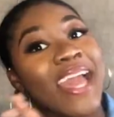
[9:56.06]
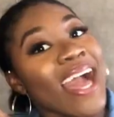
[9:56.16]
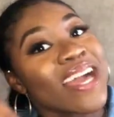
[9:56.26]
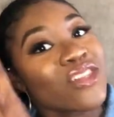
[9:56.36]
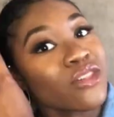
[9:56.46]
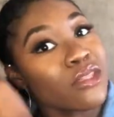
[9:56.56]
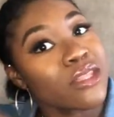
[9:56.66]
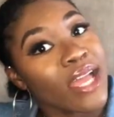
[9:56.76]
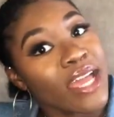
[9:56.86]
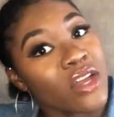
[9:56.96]
and just
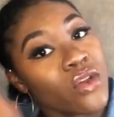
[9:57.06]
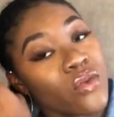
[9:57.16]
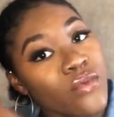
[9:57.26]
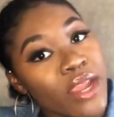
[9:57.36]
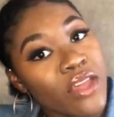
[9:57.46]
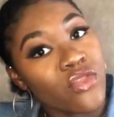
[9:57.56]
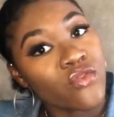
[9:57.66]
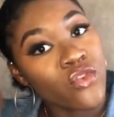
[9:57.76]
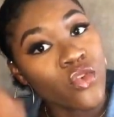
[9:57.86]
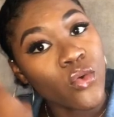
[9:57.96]
like rake
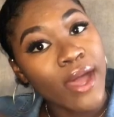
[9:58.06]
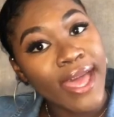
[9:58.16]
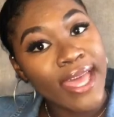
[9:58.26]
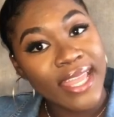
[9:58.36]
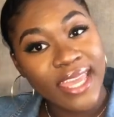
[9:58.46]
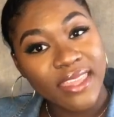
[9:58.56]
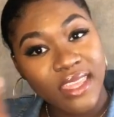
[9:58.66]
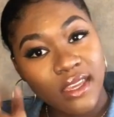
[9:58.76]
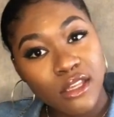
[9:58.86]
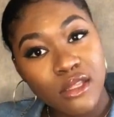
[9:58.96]
through your hair like
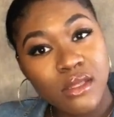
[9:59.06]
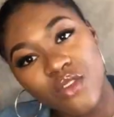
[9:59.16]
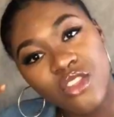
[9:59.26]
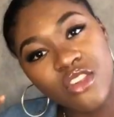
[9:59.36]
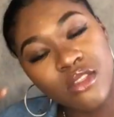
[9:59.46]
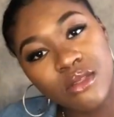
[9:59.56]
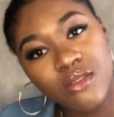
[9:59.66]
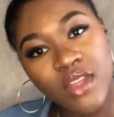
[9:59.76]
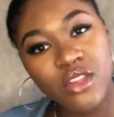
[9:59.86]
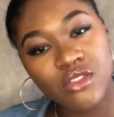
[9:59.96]
this, scrunch and
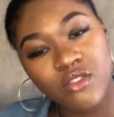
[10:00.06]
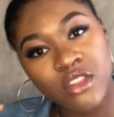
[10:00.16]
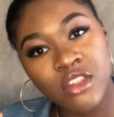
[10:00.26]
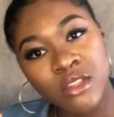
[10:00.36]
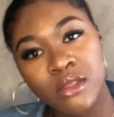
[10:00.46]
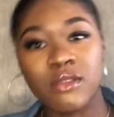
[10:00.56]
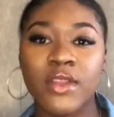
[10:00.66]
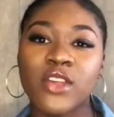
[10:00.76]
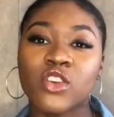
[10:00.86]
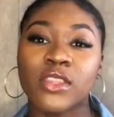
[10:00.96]
stretch, scrunch and
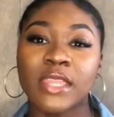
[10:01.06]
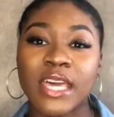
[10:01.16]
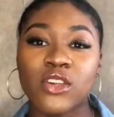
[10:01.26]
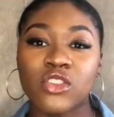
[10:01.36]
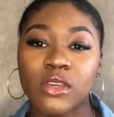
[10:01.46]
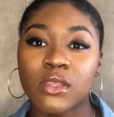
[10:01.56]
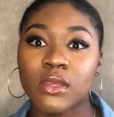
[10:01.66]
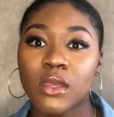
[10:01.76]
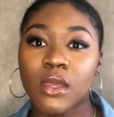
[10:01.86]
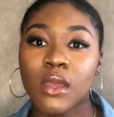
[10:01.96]
stretch, and that should
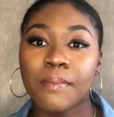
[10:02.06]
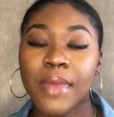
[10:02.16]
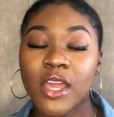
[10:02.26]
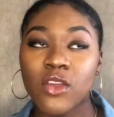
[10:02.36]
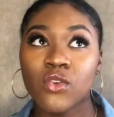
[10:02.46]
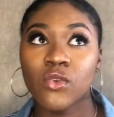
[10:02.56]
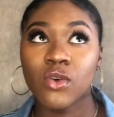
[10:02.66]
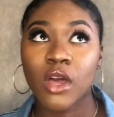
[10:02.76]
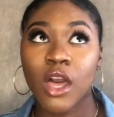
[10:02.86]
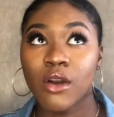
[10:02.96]
make your
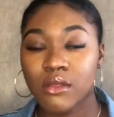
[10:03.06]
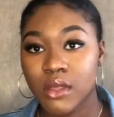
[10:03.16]
curls